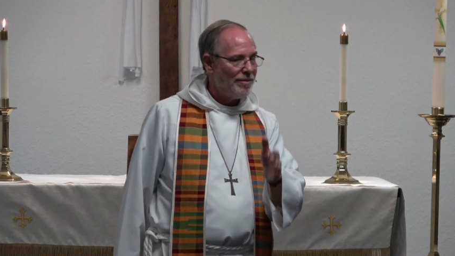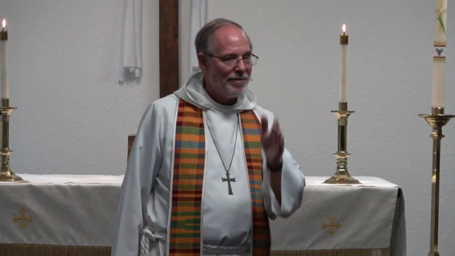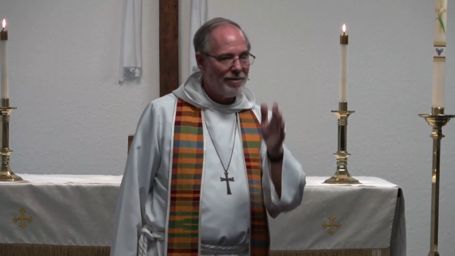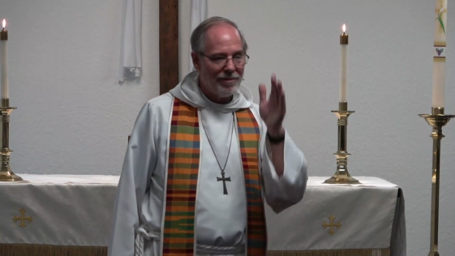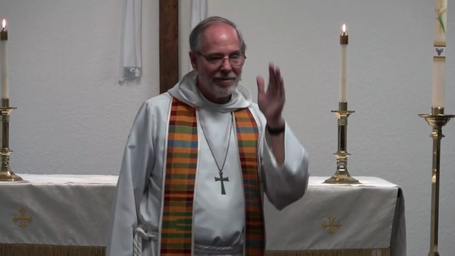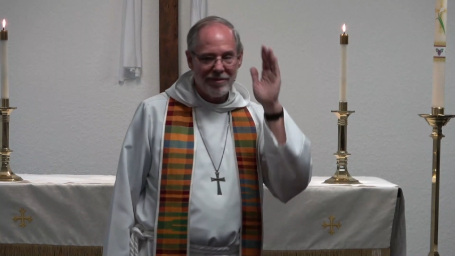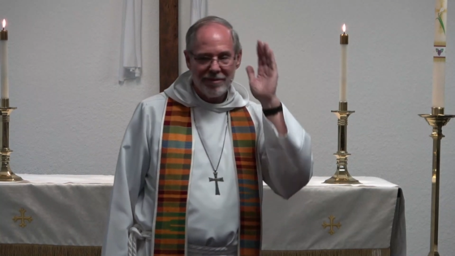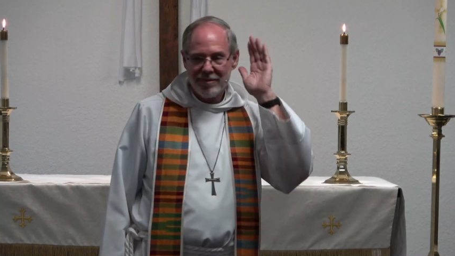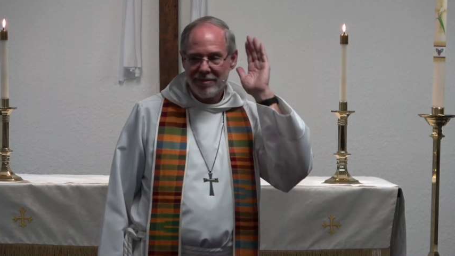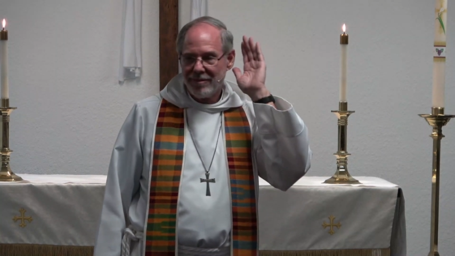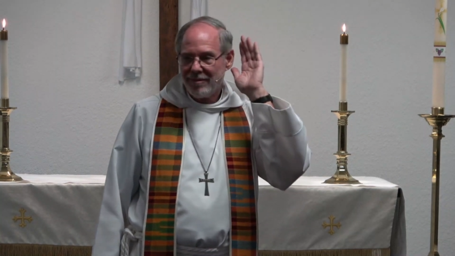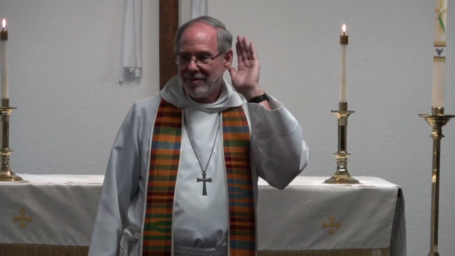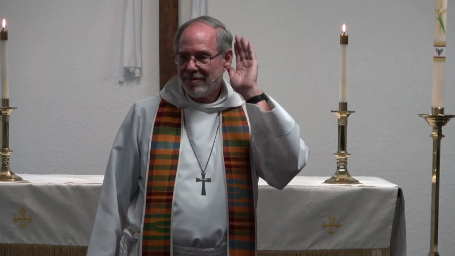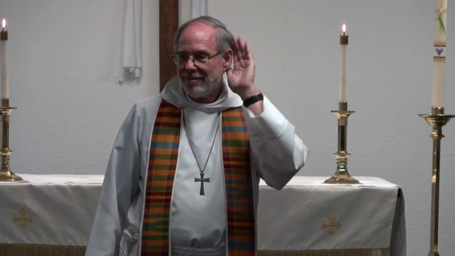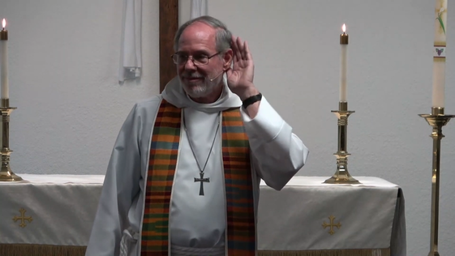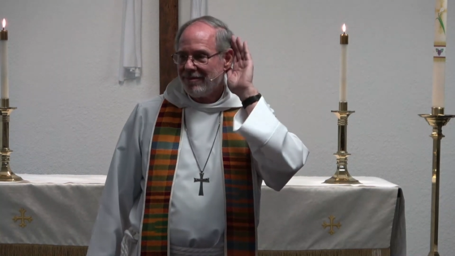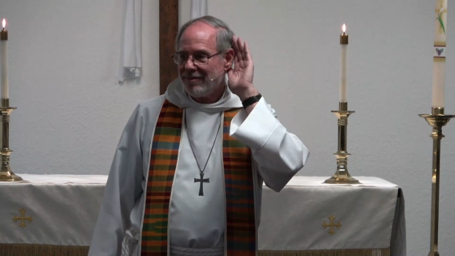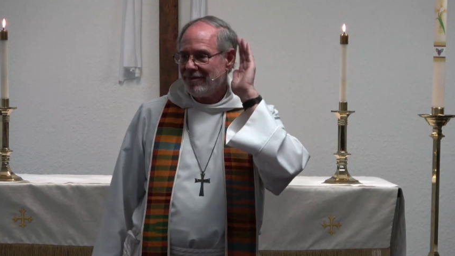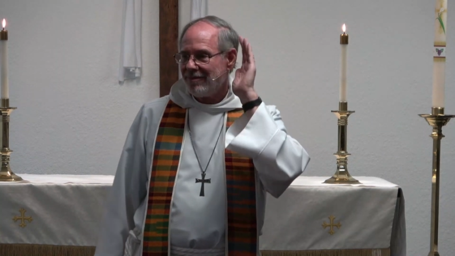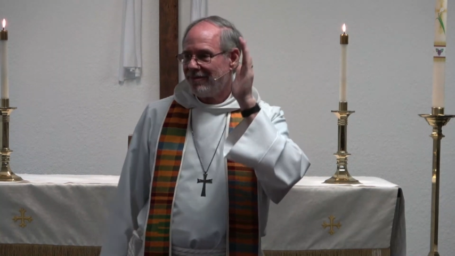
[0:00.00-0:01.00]

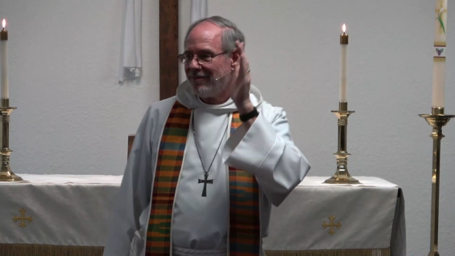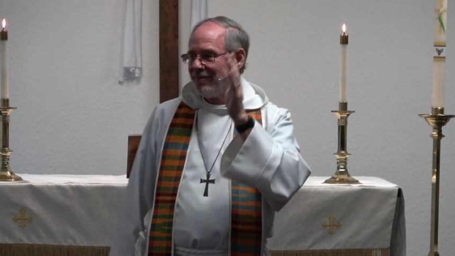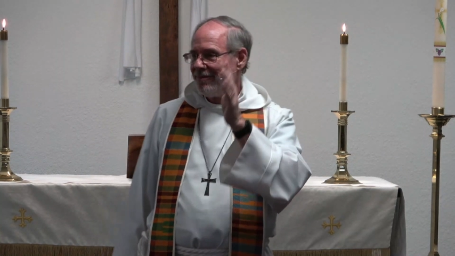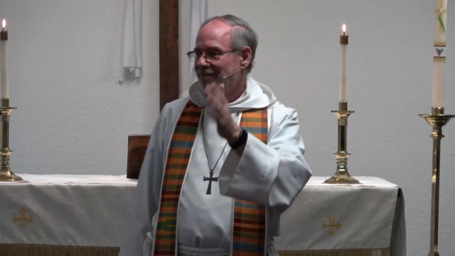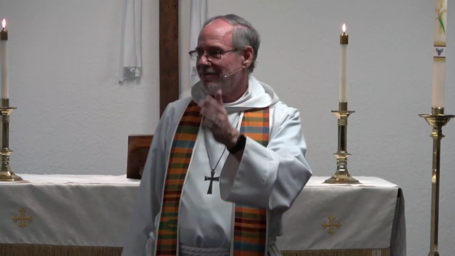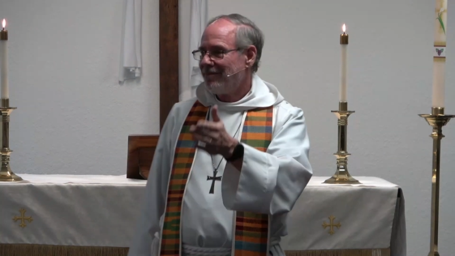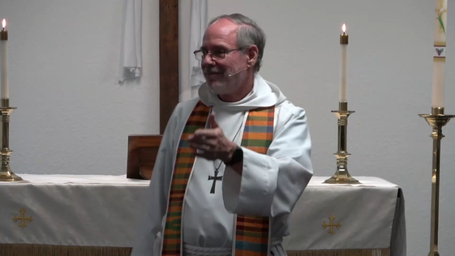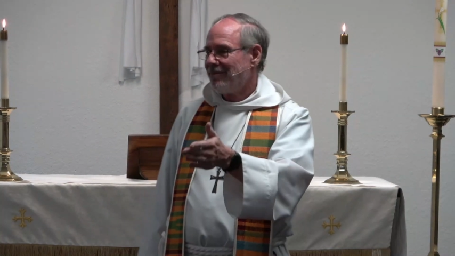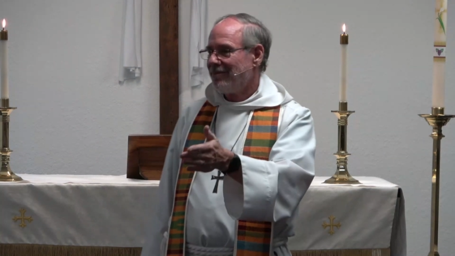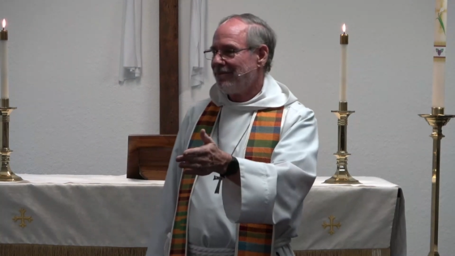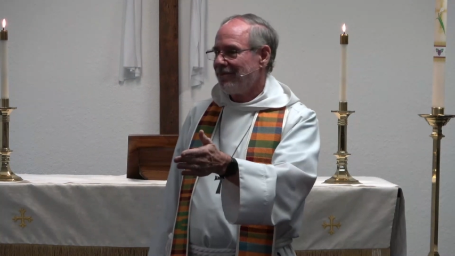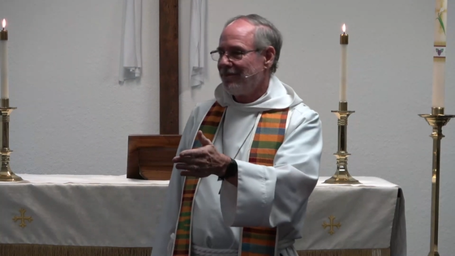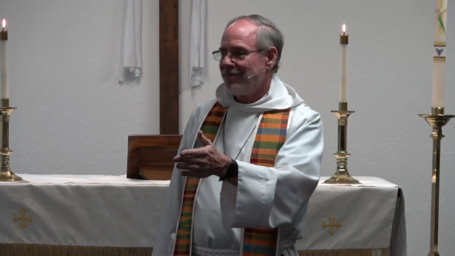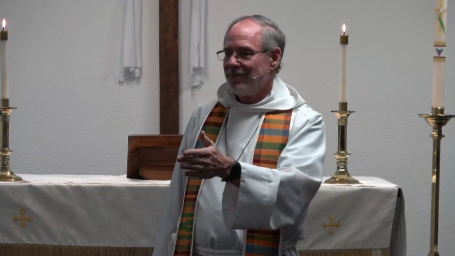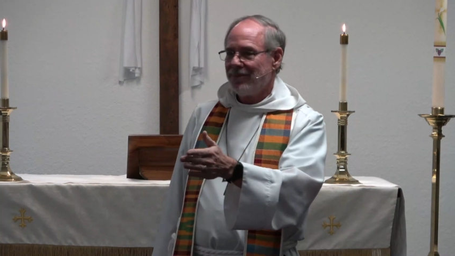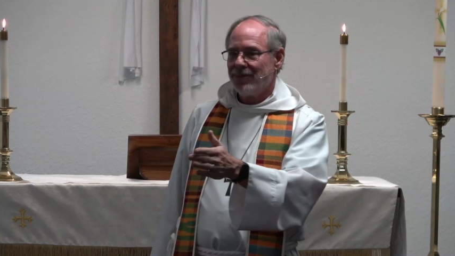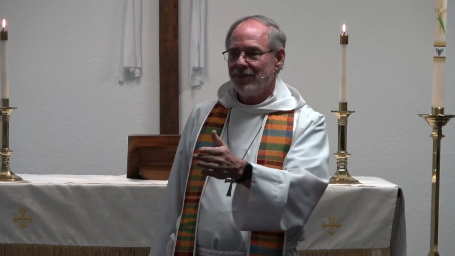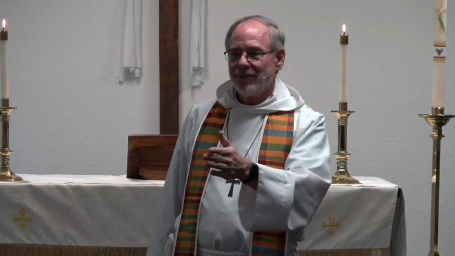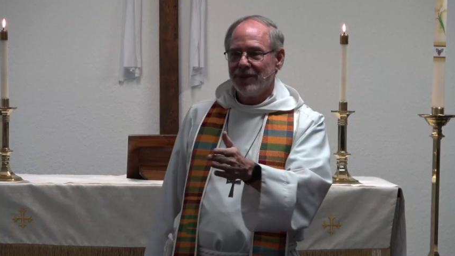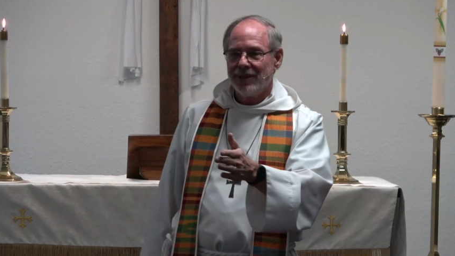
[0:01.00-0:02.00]

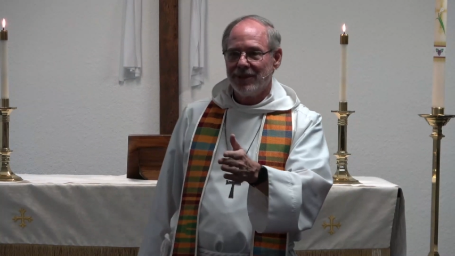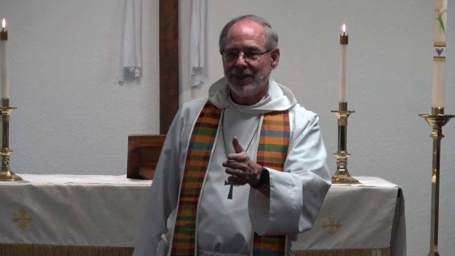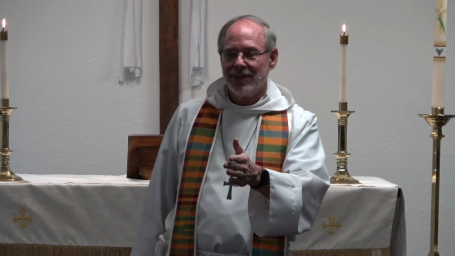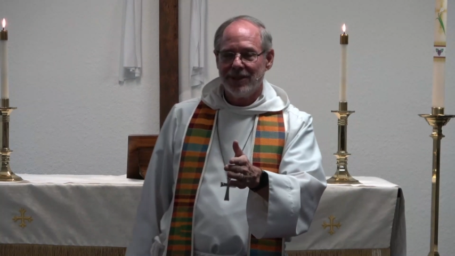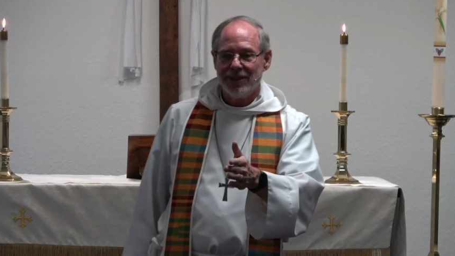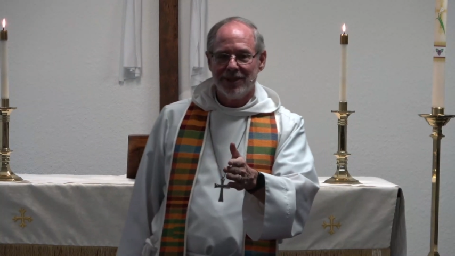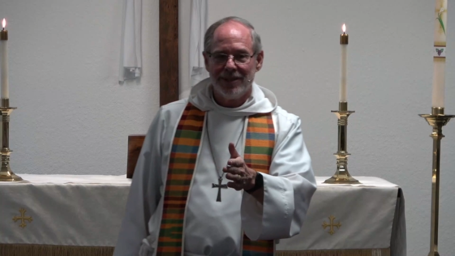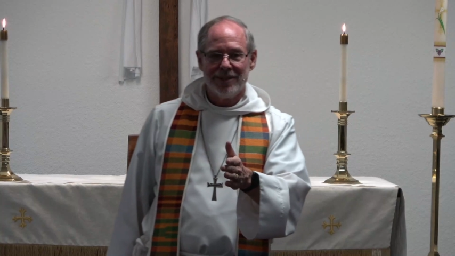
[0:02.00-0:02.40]
(silence)